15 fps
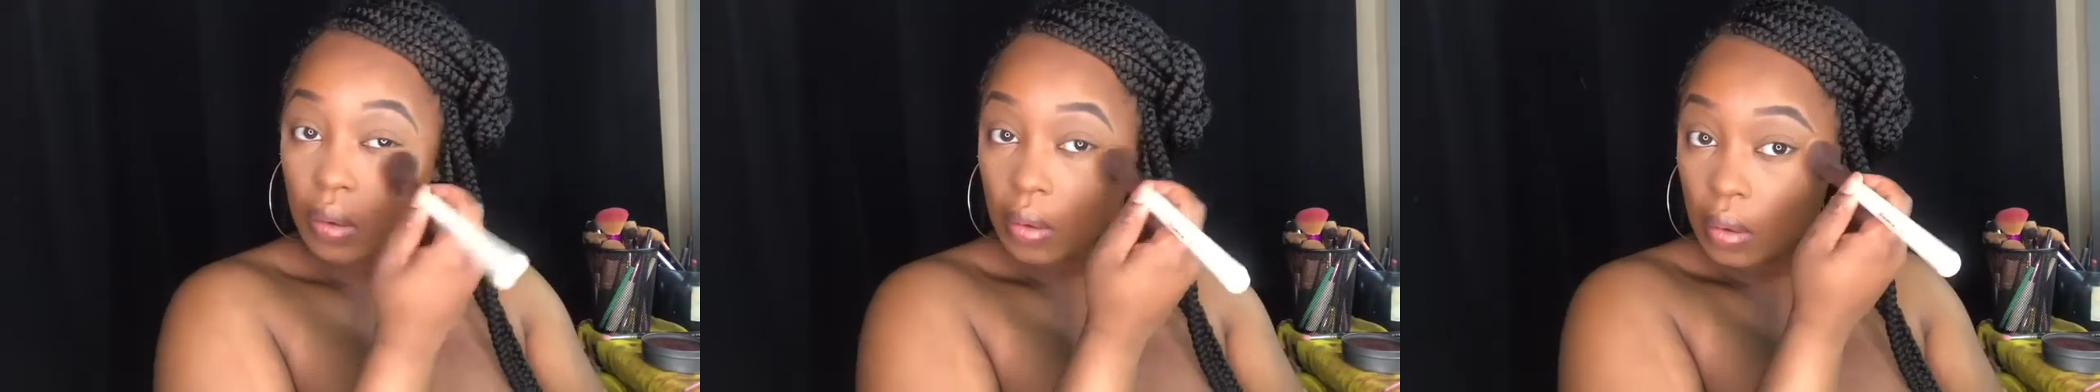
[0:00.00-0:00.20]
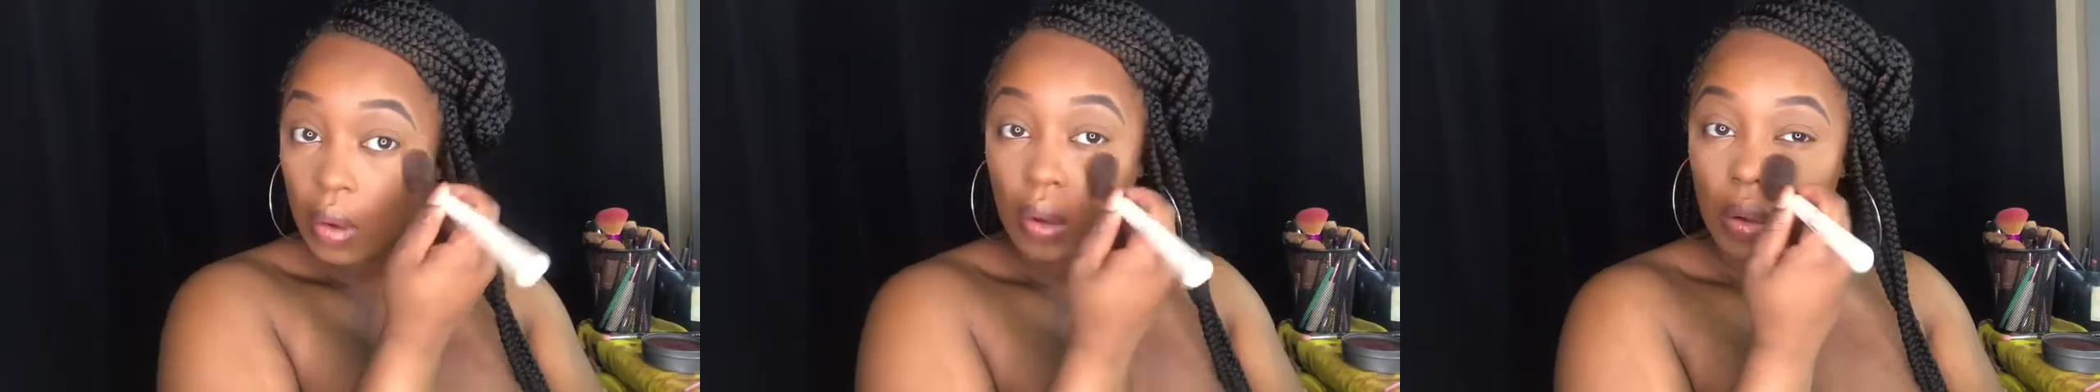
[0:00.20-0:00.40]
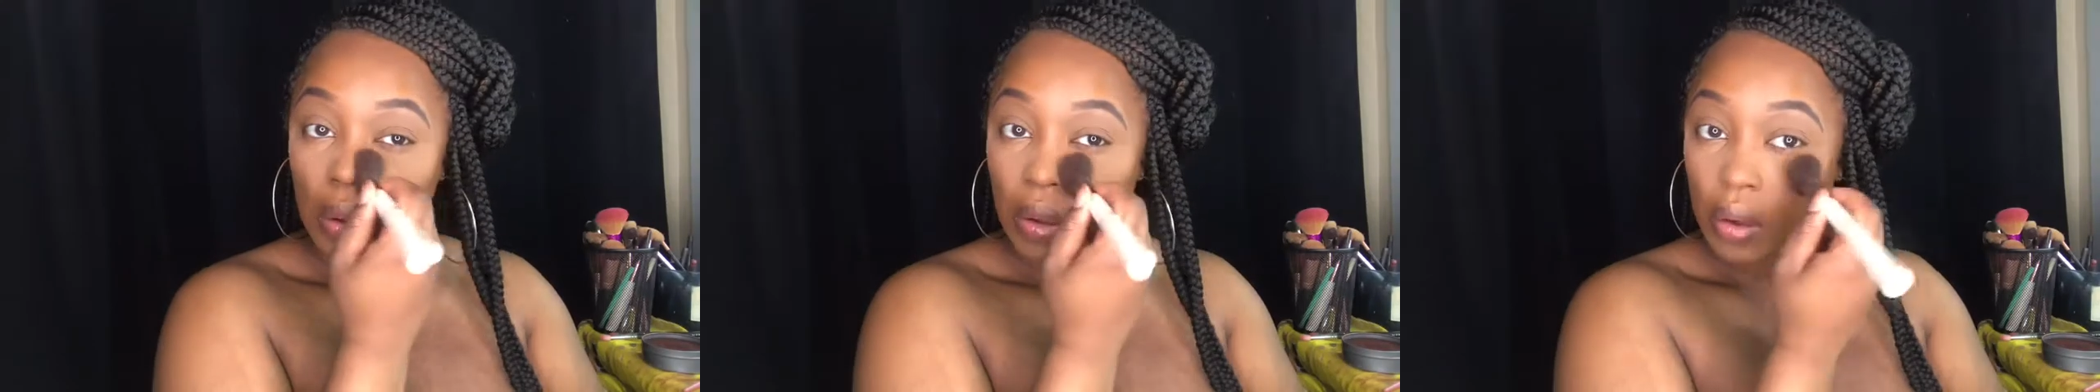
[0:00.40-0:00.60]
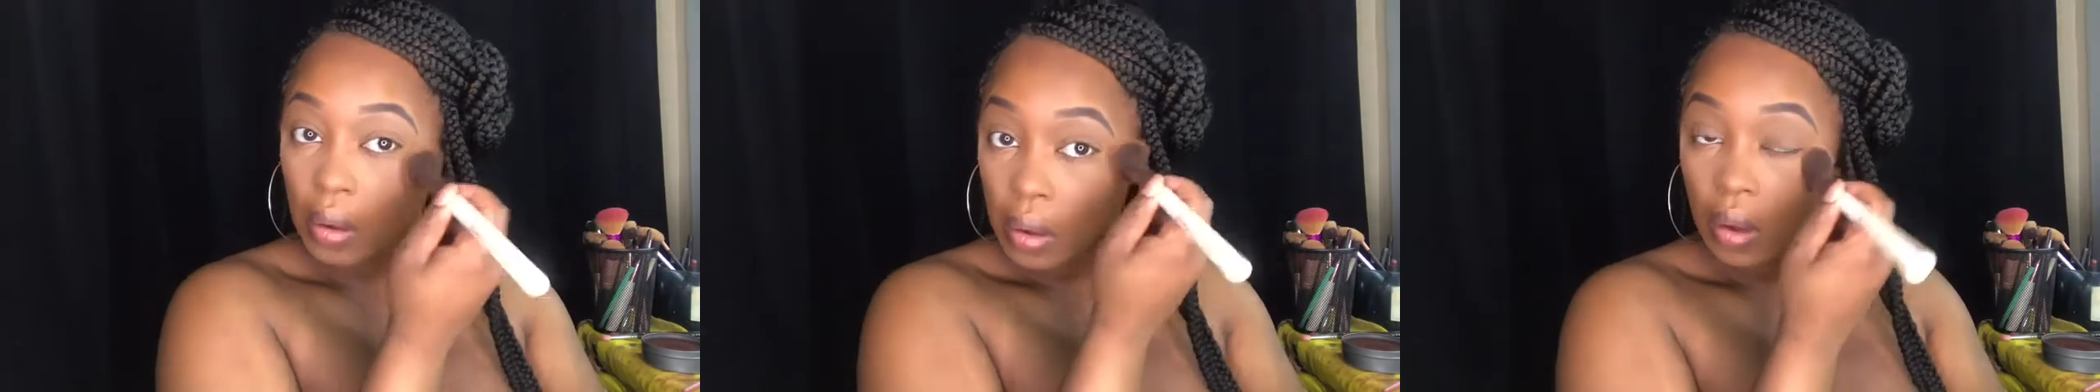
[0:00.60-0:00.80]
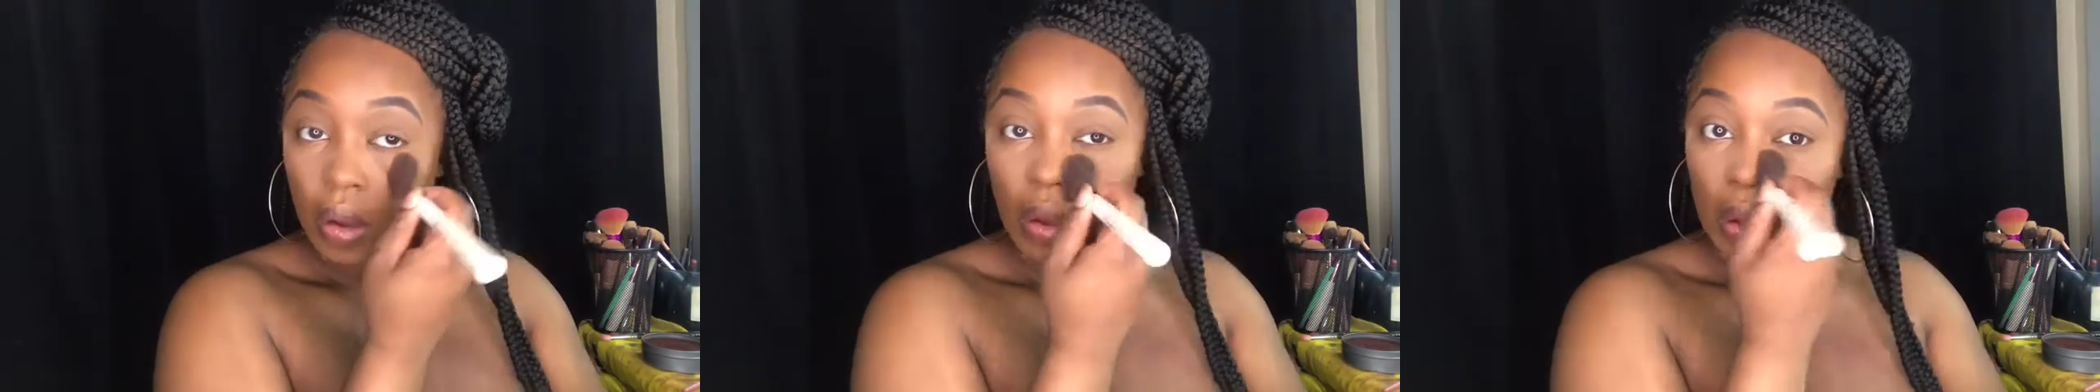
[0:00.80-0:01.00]
I'm not a bake
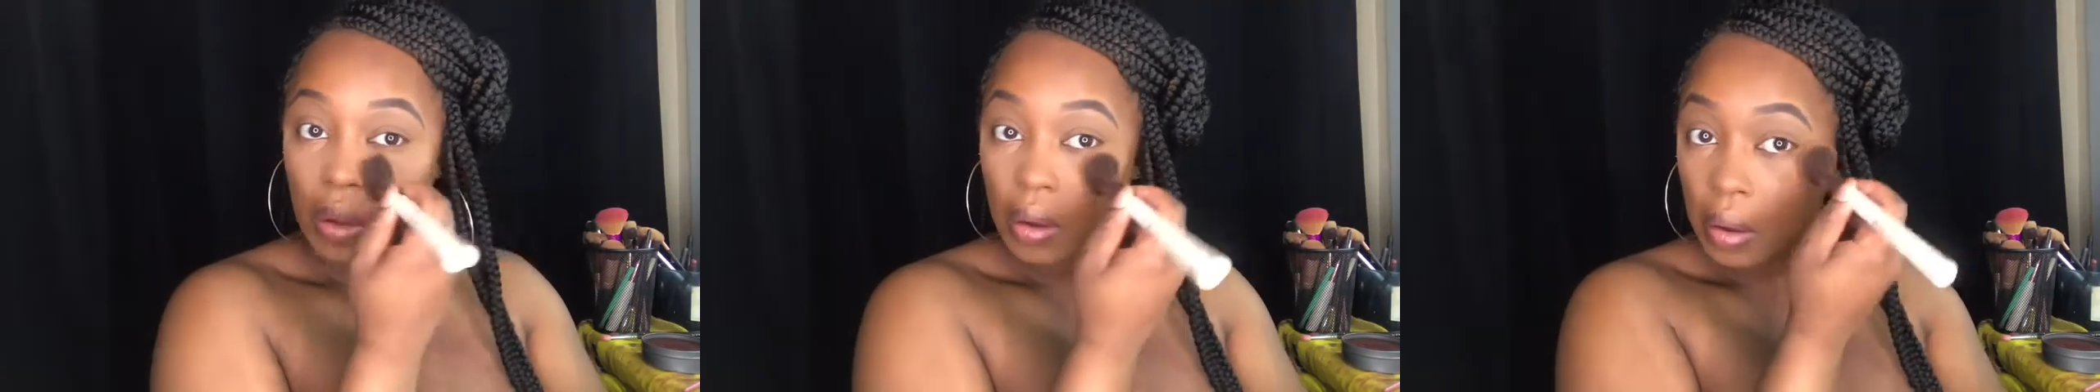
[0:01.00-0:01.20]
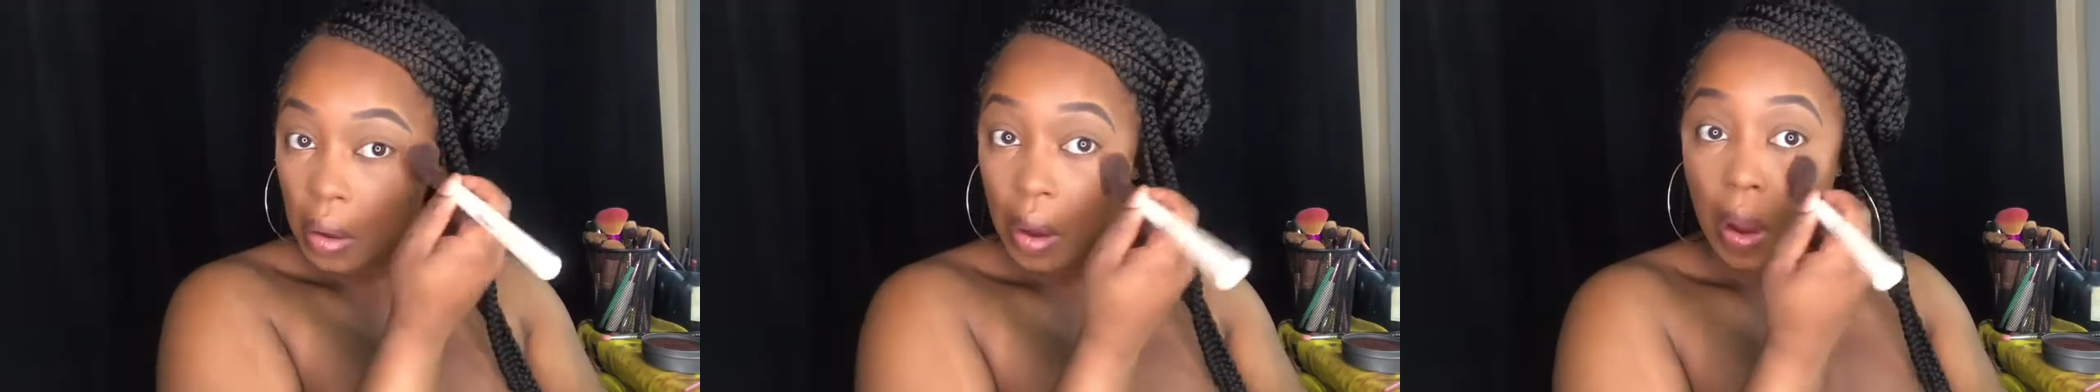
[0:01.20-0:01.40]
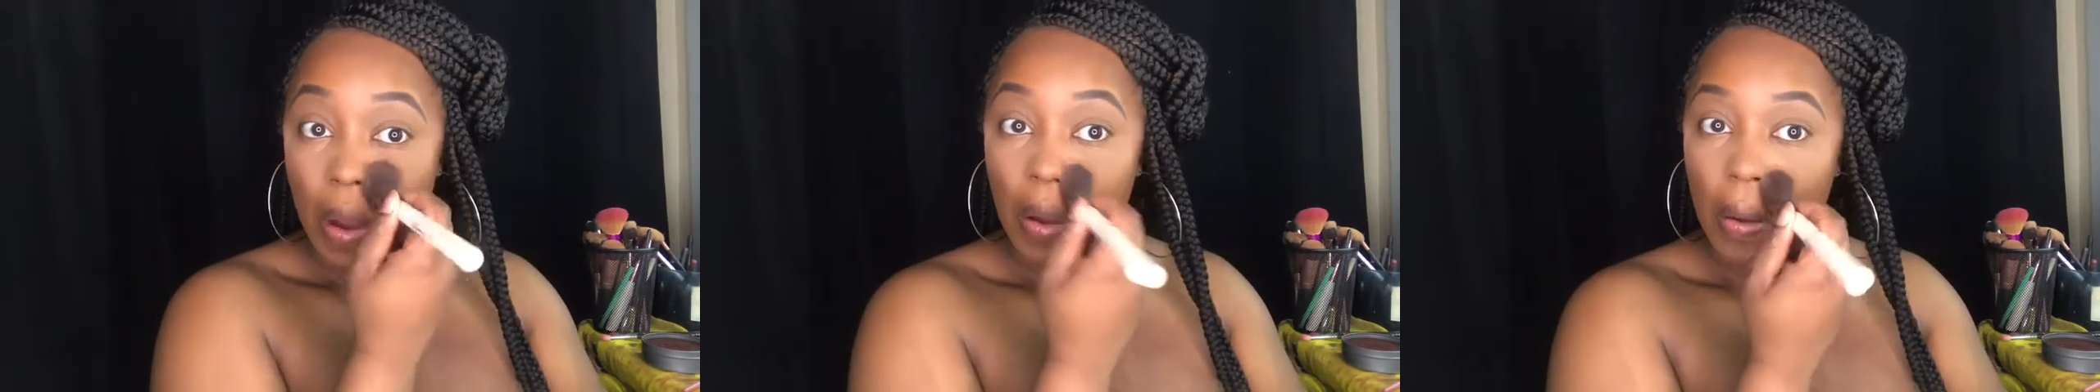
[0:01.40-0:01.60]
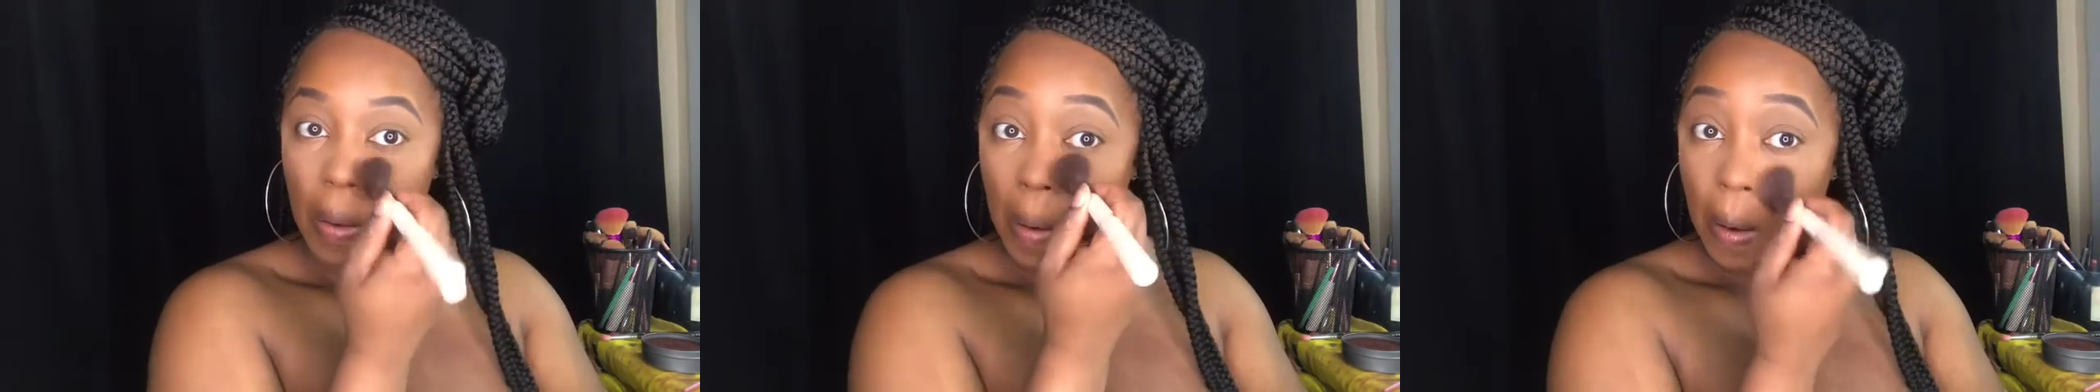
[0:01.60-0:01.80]
girl. I don't bake.